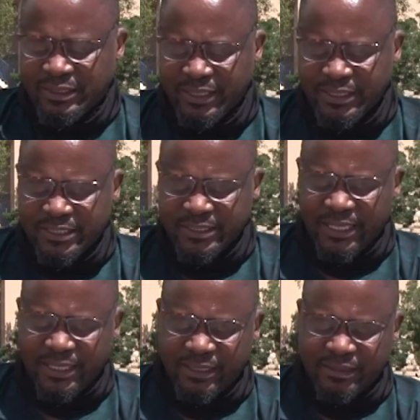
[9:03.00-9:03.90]
this is
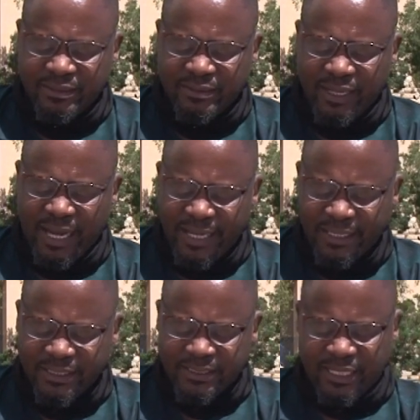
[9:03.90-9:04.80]
the
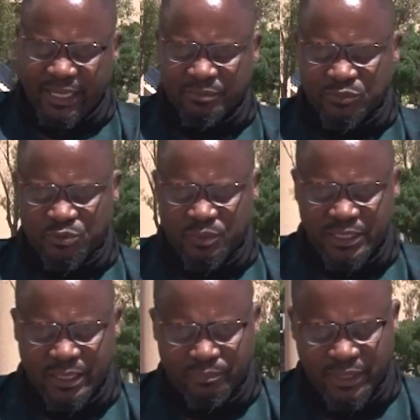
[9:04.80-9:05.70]
ideal time to
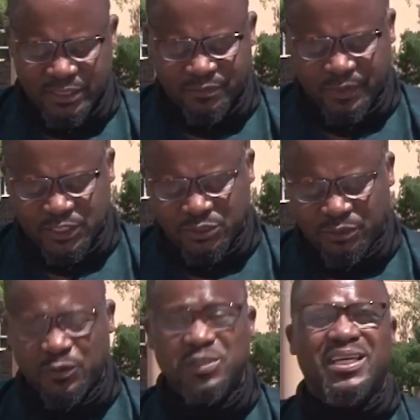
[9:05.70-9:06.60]
be the best version
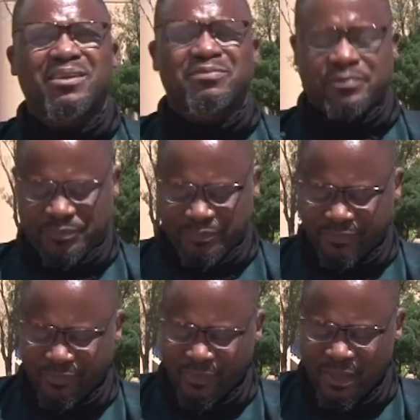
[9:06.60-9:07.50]
of yourself.
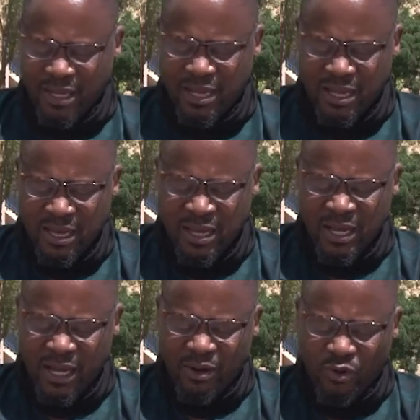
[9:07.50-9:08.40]

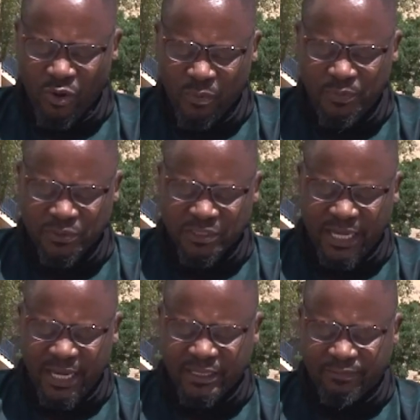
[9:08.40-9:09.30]
I hope you
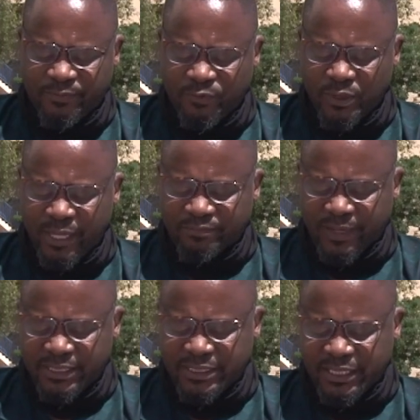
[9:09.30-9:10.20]
take the full
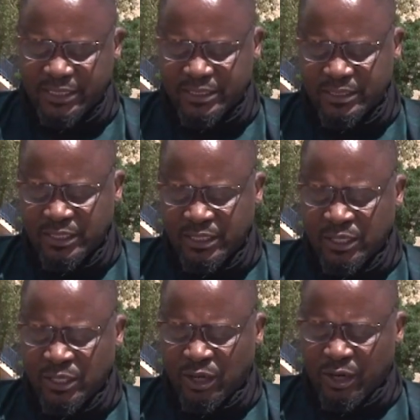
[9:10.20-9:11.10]
advantage
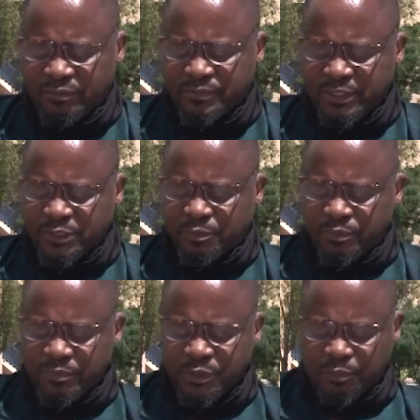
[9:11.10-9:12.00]
of this
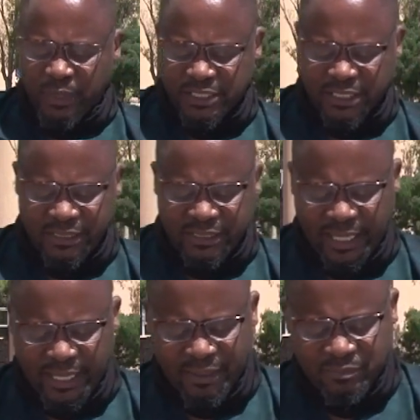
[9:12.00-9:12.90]
special
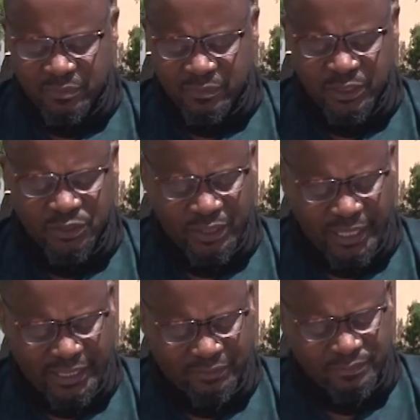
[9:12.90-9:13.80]
time in your
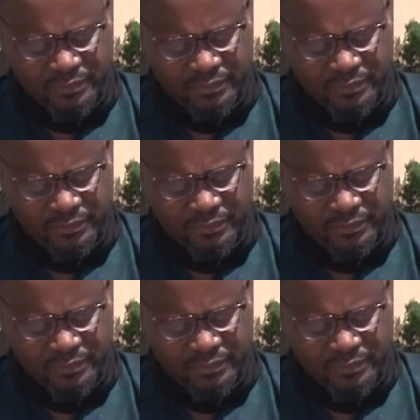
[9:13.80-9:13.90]
life